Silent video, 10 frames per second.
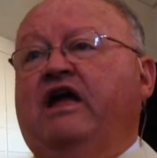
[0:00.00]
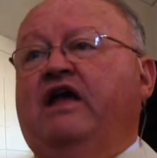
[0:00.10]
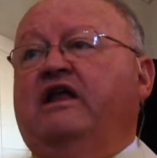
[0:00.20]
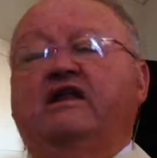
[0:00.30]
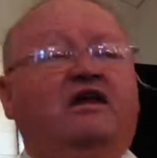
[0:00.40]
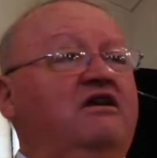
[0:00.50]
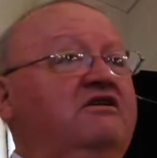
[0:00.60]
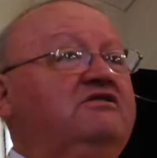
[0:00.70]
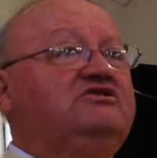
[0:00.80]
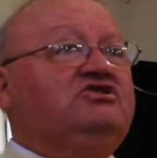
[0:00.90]
and
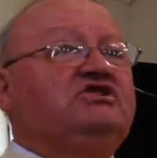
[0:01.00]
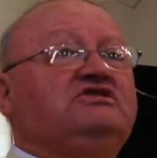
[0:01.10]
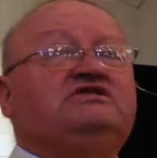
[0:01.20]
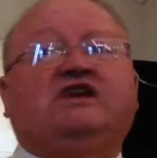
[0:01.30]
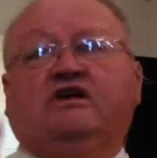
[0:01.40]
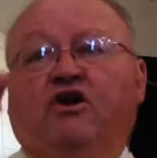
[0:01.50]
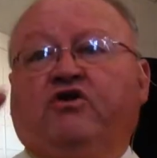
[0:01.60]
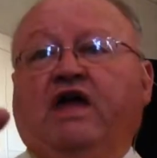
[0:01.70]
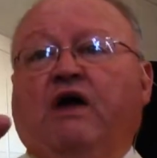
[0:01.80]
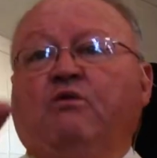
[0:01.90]
Jesus said,
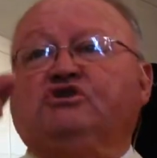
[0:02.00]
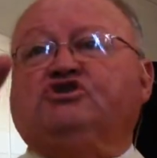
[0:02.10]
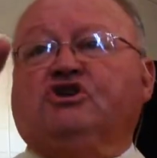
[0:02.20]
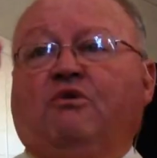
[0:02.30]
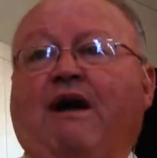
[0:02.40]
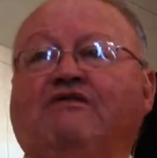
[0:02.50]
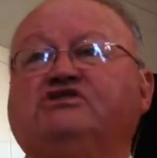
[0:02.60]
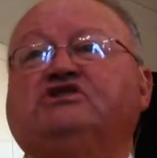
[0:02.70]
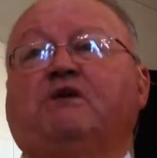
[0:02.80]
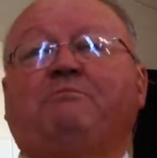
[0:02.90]
okay, I want you to go out and
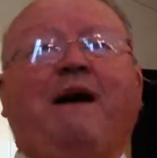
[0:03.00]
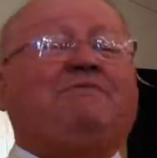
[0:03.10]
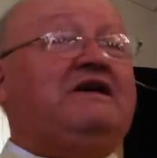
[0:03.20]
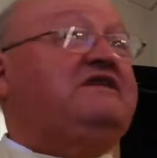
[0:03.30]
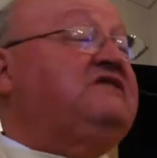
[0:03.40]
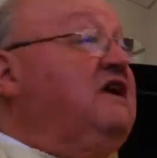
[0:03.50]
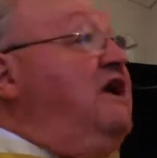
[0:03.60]
start baptizing,